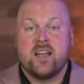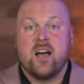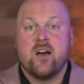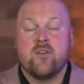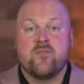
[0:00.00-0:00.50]

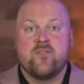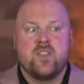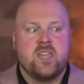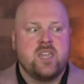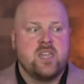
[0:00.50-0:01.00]
of
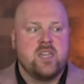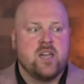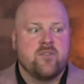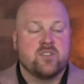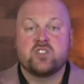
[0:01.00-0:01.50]

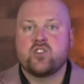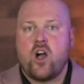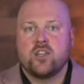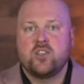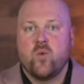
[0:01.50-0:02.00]
a
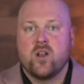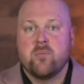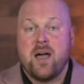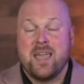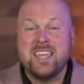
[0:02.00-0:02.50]
stock you want to
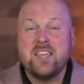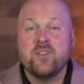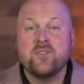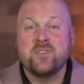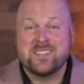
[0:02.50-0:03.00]
buy,
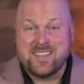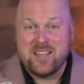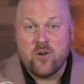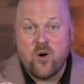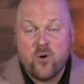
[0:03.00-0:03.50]
even if it's
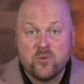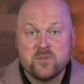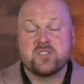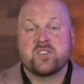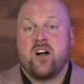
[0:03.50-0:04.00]
their own
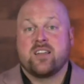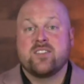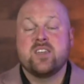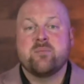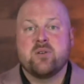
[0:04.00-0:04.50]
stock,
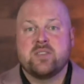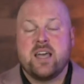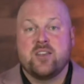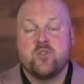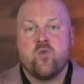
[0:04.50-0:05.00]
think about
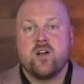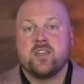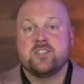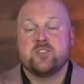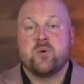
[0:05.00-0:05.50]
that. You walk
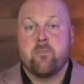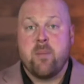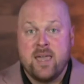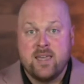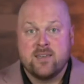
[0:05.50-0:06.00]
into a
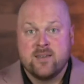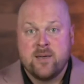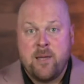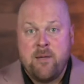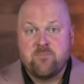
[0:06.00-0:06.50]
bank
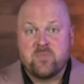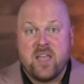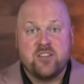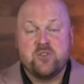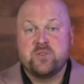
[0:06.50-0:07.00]

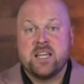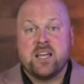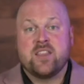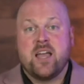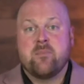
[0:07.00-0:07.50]
and you
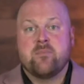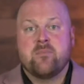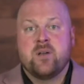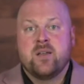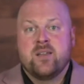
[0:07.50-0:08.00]
tell
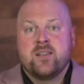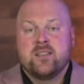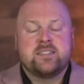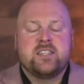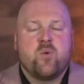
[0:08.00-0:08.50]
them,
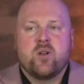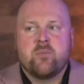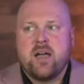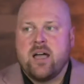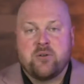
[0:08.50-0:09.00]
let's say you want to
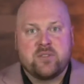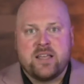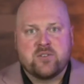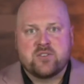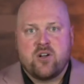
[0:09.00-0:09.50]
buy
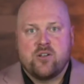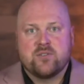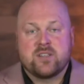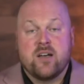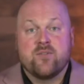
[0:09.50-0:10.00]

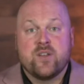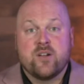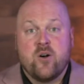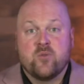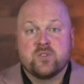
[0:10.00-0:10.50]
$100,000 of
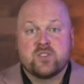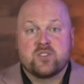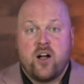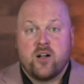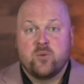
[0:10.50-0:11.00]
their own
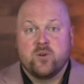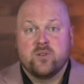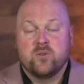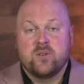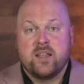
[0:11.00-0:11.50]
stock.
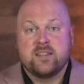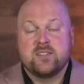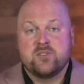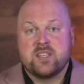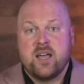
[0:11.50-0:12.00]
Well, and
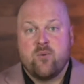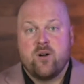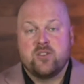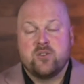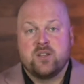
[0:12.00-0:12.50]
you say, I
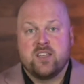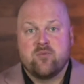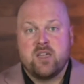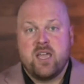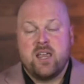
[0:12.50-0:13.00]
want you to give
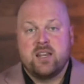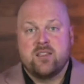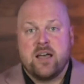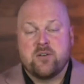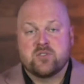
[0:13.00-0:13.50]
me
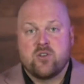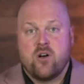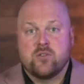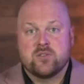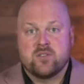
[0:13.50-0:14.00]

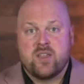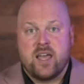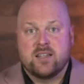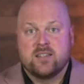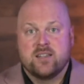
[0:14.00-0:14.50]
$80,000 of
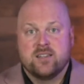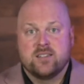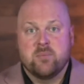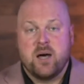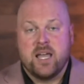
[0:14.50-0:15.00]
that
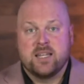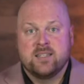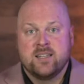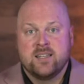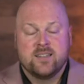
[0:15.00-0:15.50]
to buy it.
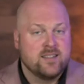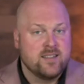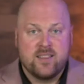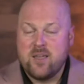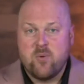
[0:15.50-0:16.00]

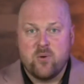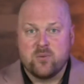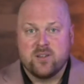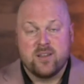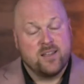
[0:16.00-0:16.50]
They
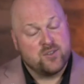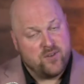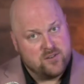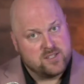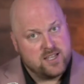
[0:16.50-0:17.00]
won't, as
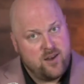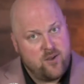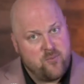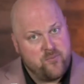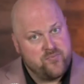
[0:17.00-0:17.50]
far as I
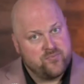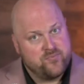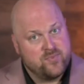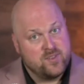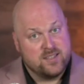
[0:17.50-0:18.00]
know,
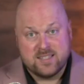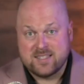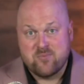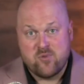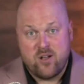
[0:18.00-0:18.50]
unless
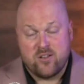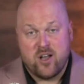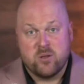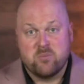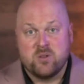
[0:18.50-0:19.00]
I'm wrong,
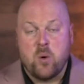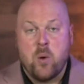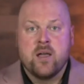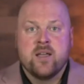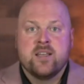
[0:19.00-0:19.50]
comment below.
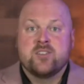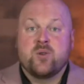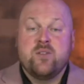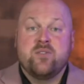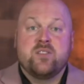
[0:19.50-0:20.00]
So
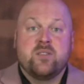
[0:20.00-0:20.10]
even